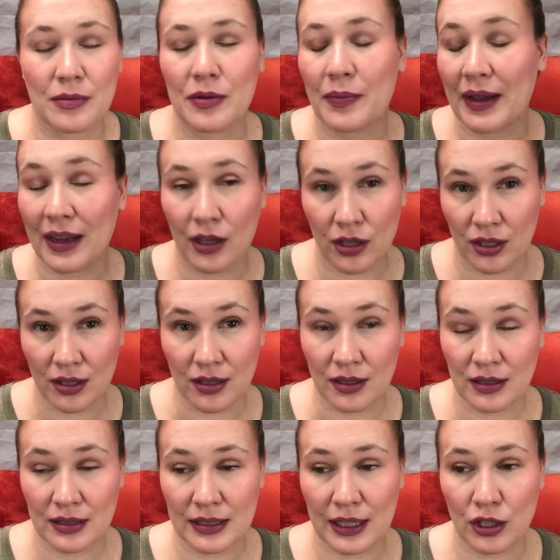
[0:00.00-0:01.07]
of my other
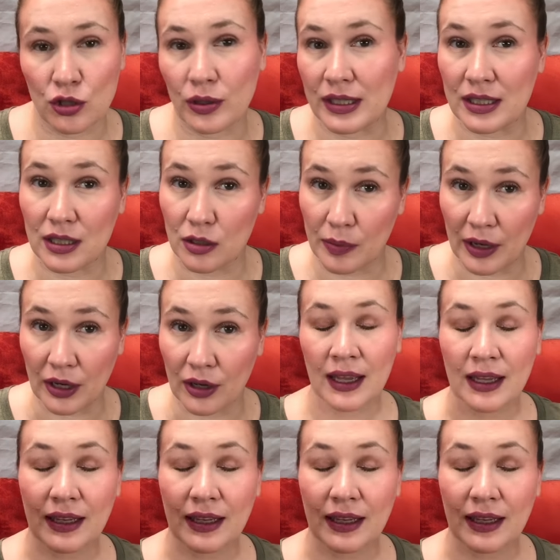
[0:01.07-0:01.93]
scent choices better.